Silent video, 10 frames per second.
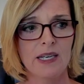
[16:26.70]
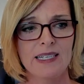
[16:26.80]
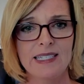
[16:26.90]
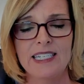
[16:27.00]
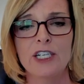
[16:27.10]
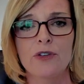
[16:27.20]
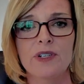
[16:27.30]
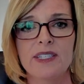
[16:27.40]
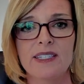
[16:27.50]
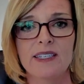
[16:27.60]

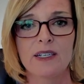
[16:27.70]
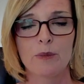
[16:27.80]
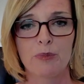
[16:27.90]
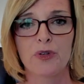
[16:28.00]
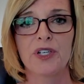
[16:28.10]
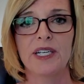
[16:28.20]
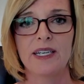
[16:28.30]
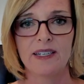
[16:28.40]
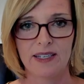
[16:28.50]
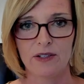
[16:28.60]
Secrets
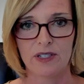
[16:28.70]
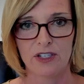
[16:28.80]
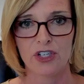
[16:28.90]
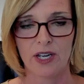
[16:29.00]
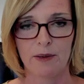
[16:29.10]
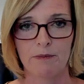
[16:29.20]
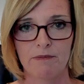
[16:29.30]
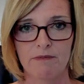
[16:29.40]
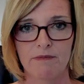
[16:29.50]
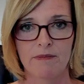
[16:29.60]
breed guilt and shame.
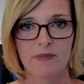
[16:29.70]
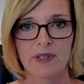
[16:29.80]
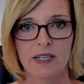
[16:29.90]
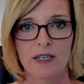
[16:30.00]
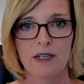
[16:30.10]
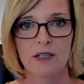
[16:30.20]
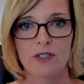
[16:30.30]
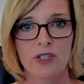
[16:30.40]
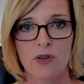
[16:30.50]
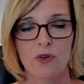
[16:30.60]

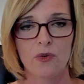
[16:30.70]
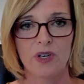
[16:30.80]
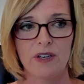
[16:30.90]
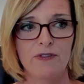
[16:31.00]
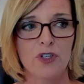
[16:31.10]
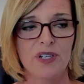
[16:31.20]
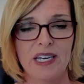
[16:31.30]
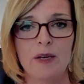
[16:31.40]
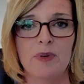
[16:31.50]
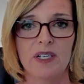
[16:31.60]
So if you're
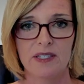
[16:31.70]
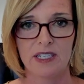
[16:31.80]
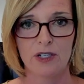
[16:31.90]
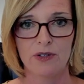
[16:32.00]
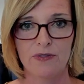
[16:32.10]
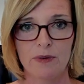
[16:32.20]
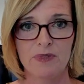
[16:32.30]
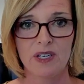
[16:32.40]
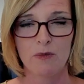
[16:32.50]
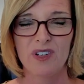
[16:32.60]
keeping a secret from
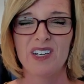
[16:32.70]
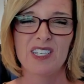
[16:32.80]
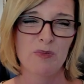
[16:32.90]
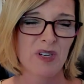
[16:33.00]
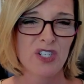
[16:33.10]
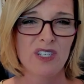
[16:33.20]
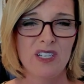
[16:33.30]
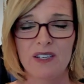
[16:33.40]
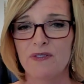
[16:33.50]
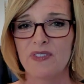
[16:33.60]
someone,
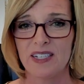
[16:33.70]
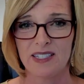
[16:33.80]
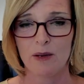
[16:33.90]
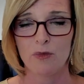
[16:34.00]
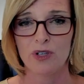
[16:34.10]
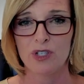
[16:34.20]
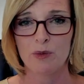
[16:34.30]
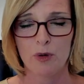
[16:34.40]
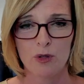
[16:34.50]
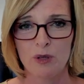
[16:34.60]
especially if that someone is
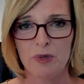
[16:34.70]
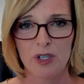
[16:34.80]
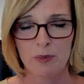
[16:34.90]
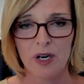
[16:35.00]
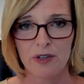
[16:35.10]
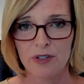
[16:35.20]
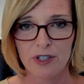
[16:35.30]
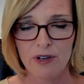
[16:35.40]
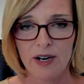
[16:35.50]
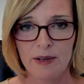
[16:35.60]
supposed to be your partner in
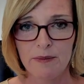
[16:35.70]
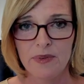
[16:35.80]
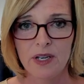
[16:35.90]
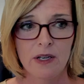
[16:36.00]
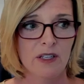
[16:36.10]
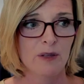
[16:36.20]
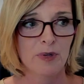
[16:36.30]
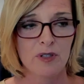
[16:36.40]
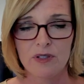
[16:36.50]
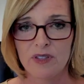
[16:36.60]
crime, the
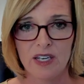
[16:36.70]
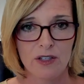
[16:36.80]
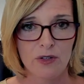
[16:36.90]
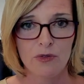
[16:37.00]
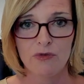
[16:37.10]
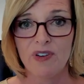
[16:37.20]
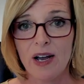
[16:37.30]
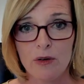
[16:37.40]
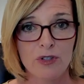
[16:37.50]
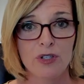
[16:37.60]
person that you
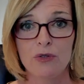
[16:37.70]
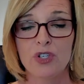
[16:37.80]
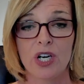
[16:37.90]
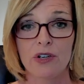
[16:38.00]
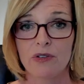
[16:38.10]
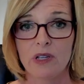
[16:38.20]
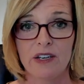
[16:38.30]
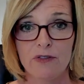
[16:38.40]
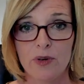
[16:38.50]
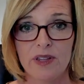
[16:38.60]
vowed to share your
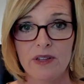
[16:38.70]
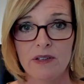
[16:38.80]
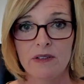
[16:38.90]
life with,